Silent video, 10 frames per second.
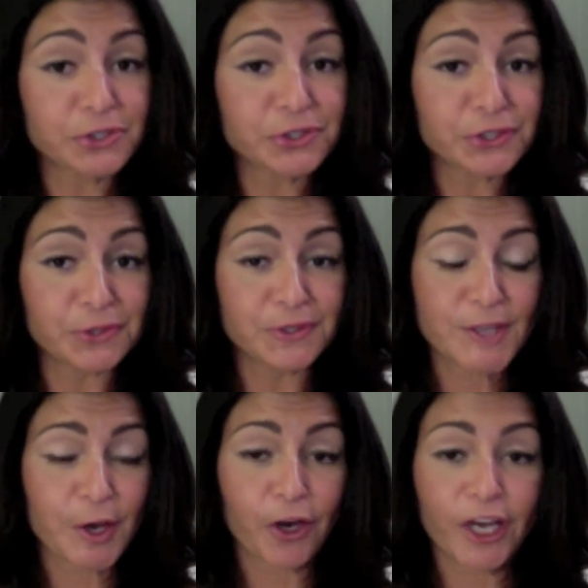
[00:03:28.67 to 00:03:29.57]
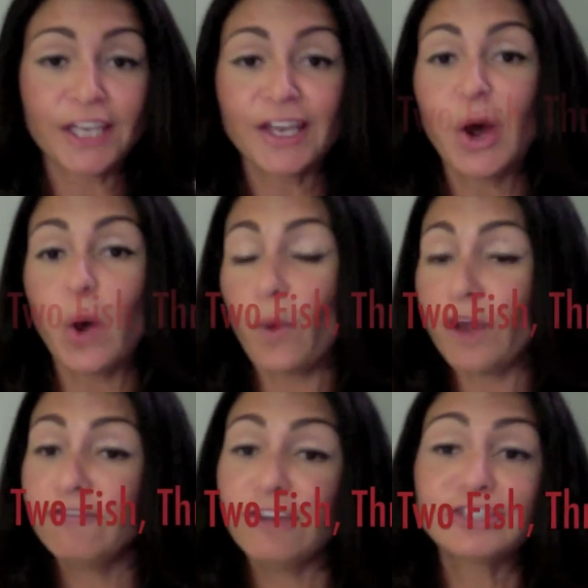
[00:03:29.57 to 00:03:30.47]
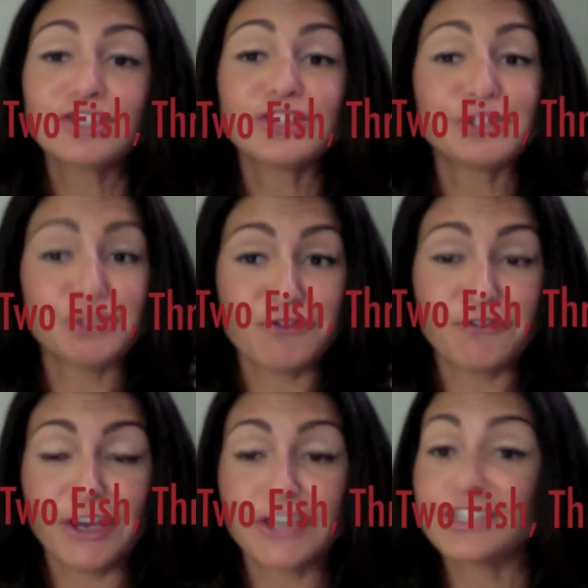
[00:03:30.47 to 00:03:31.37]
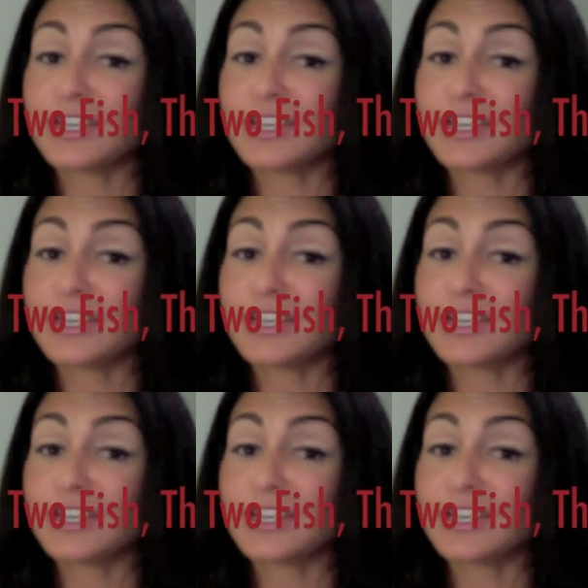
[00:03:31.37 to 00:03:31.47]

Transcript: Seuss theory: one fish, two fish,